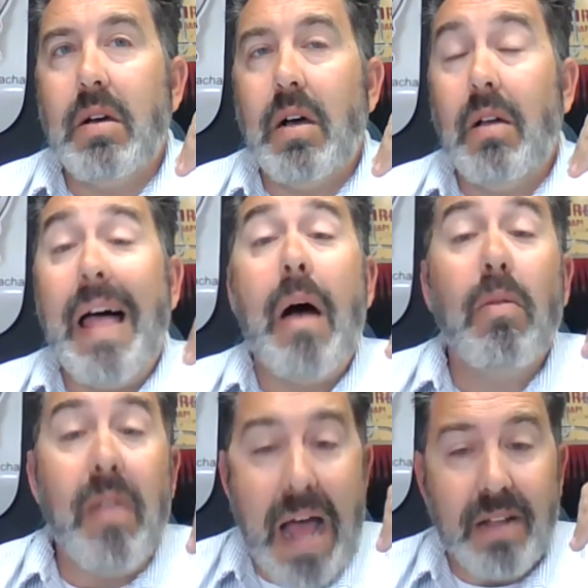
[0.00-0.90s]
allow
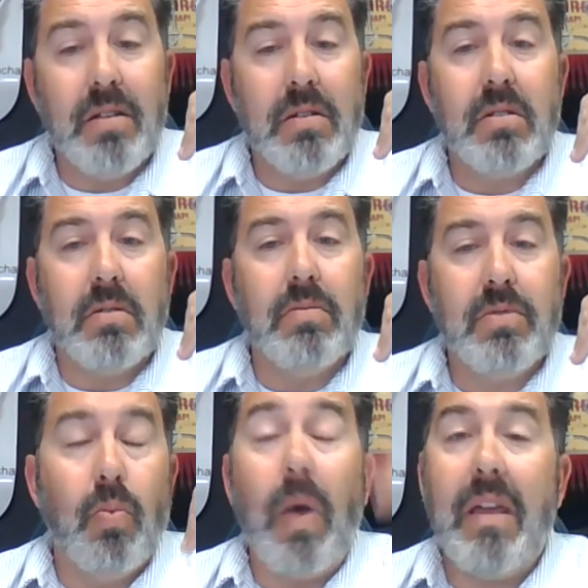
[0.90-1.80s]
that to
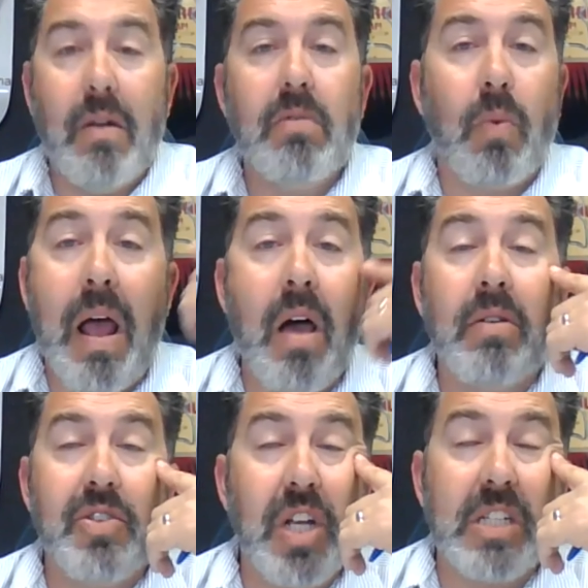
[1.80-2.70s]
wait around
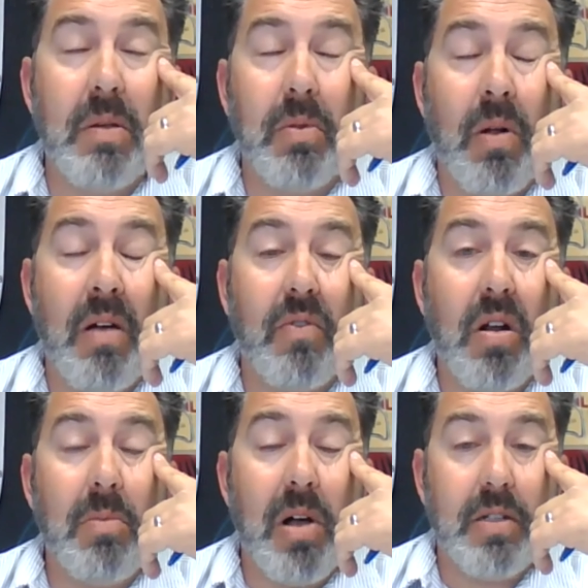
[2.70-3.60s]
and chase people around for
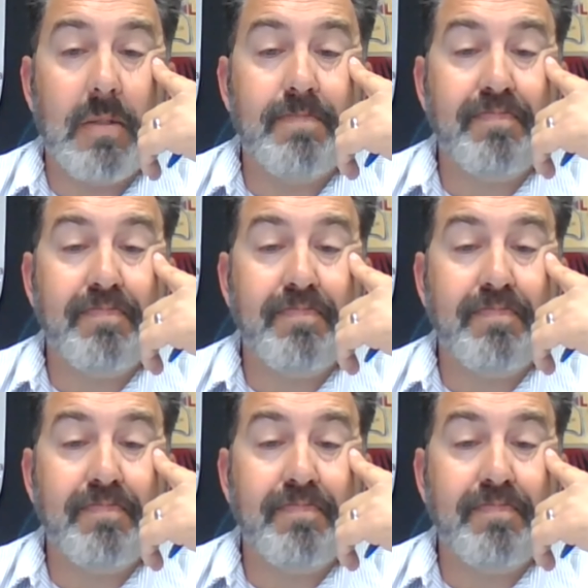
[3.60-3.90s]
$100.